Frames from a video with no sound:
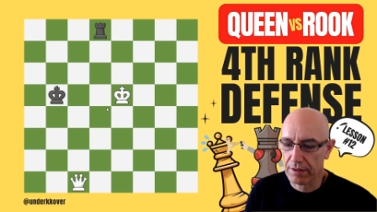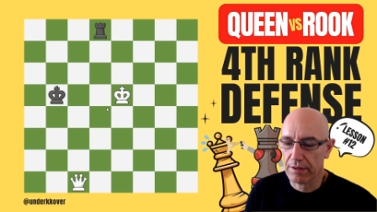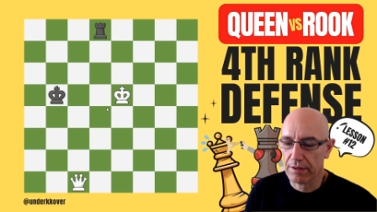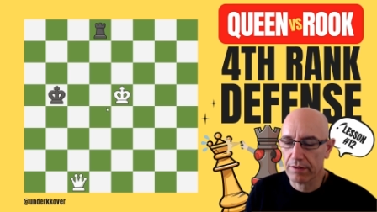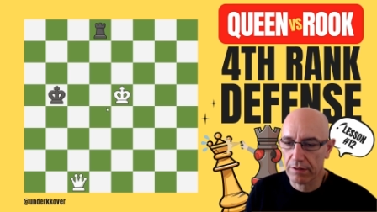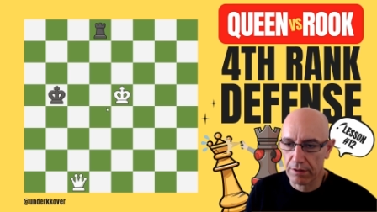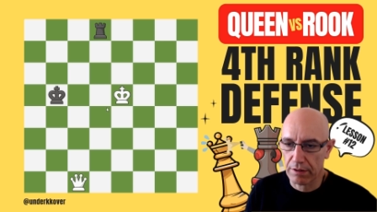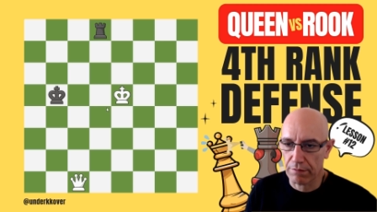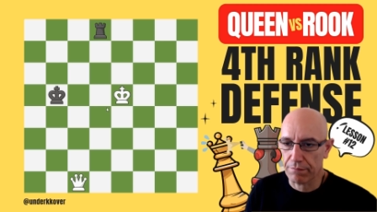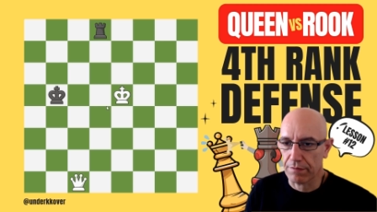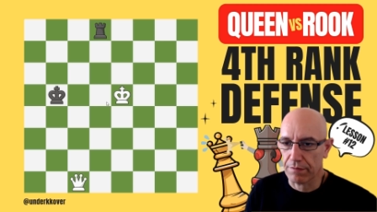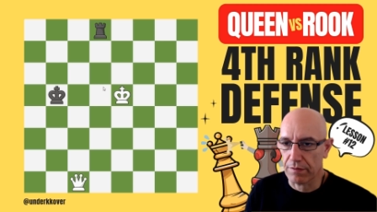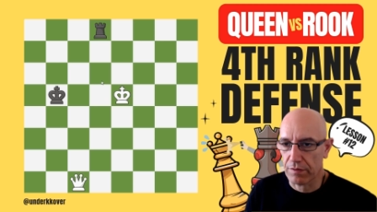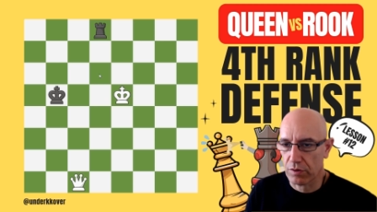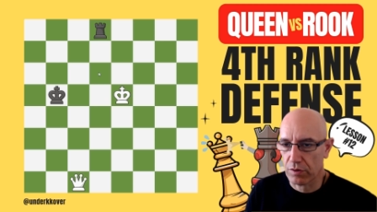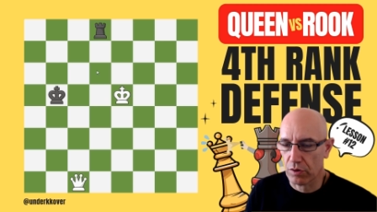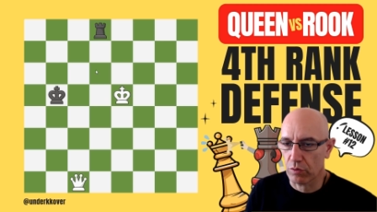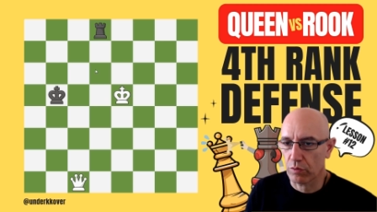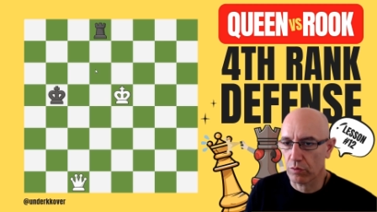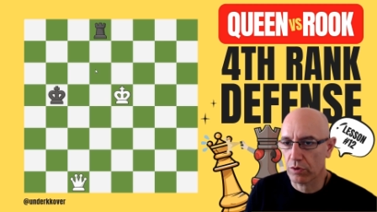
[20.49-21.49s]
defense,
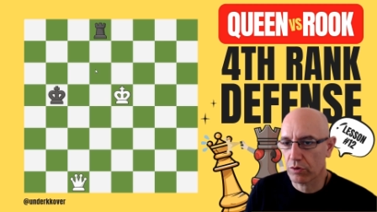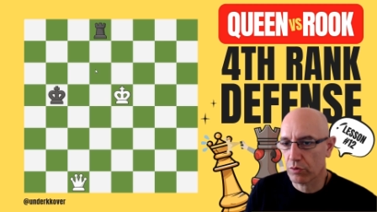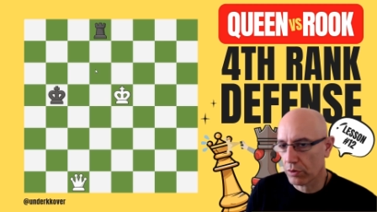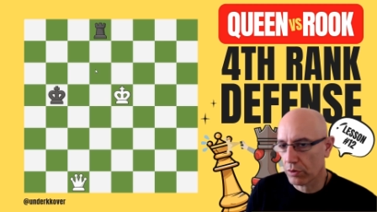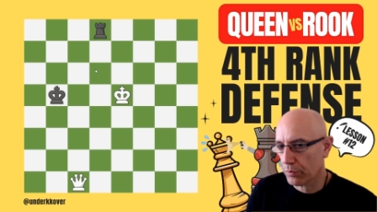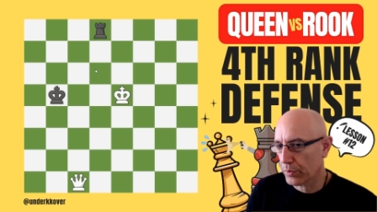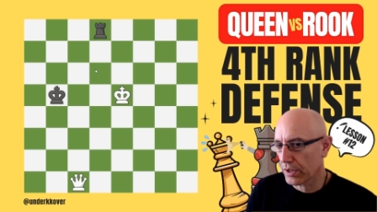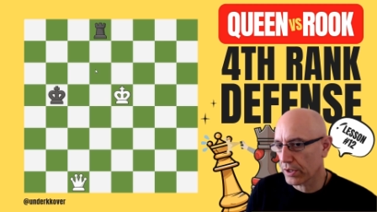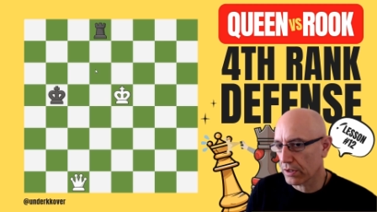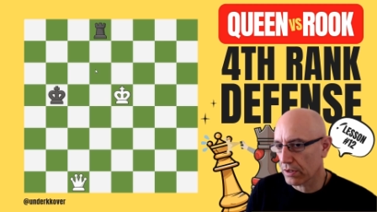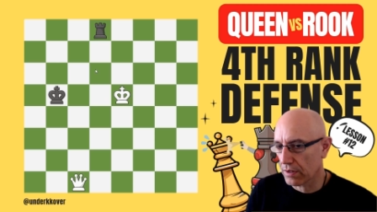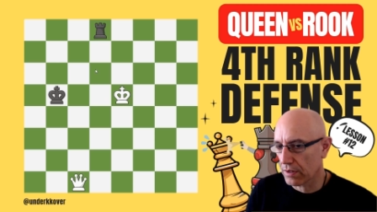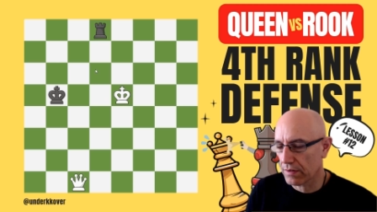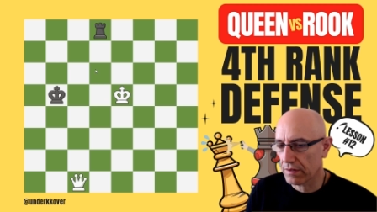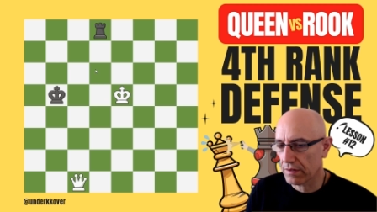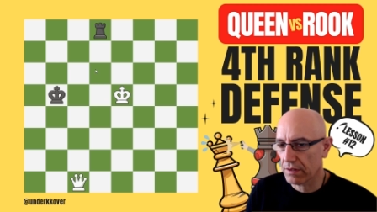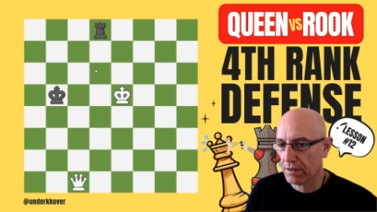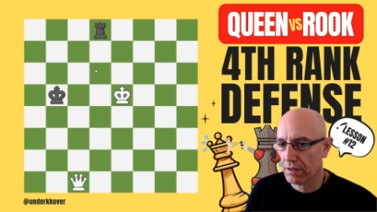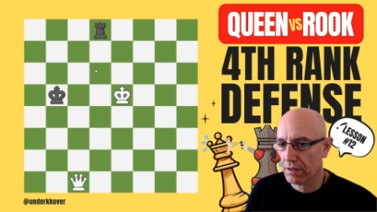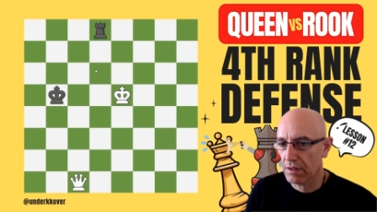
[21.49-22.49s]
so it will be
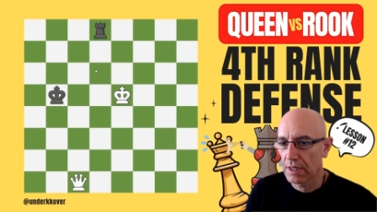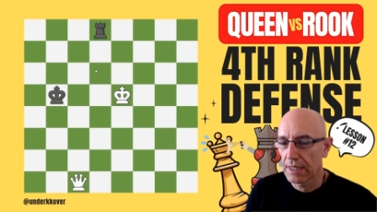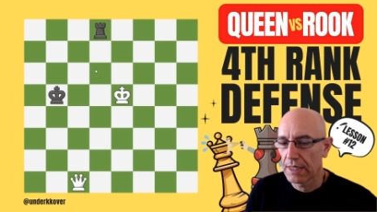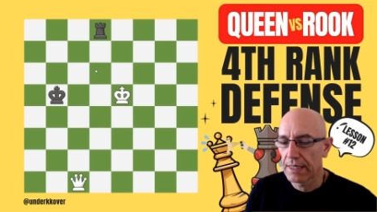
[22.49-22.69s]
easier